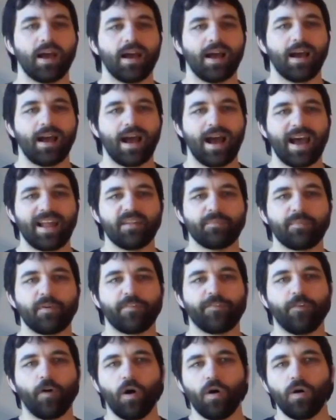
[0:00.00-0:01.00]
At number
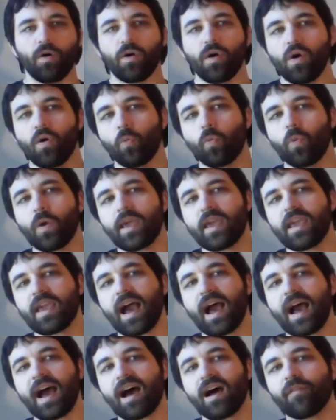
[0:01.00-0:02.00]
4, we
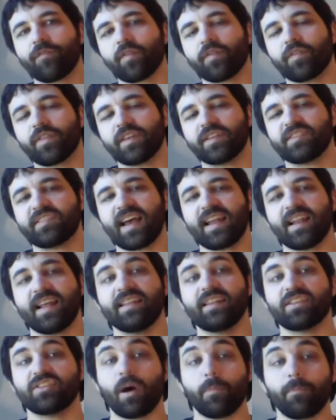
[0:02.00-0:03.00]
have the set in the
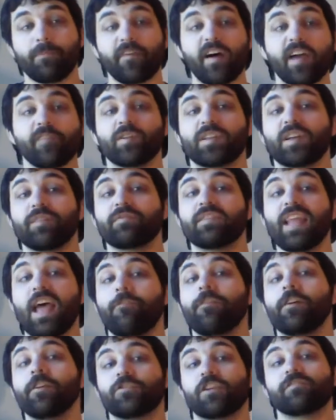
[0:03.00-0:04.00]
top 5, which I've
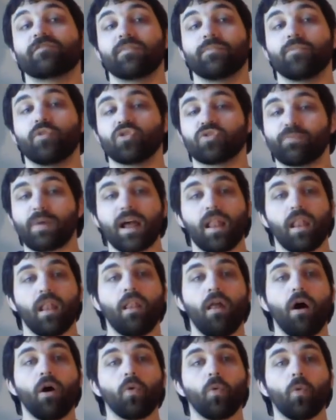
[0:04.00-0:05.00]
definitely drafted the most by a
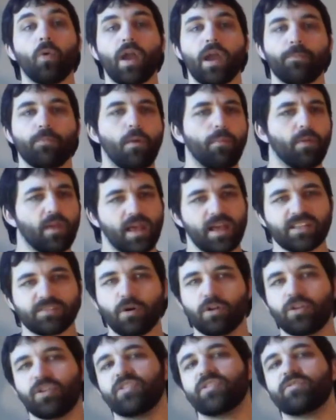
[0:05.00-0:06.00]
long way, probably as
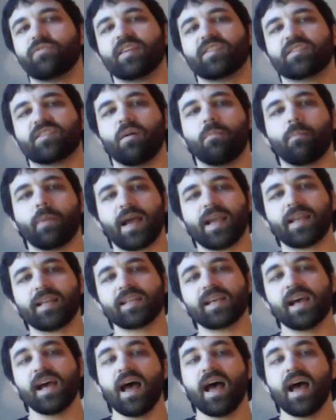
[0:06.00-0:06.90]
much as the rest combined.